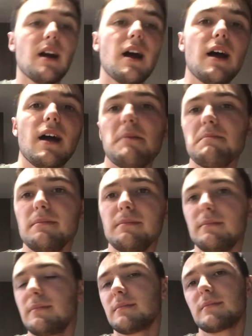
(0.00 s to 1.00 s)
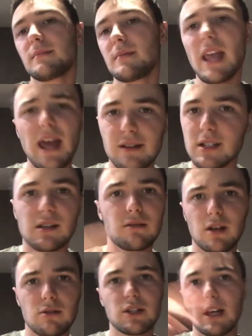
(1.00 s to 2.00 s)
Yeah, so
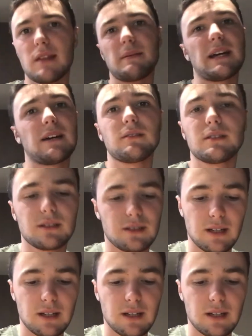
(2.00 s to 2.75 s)
go and check them out.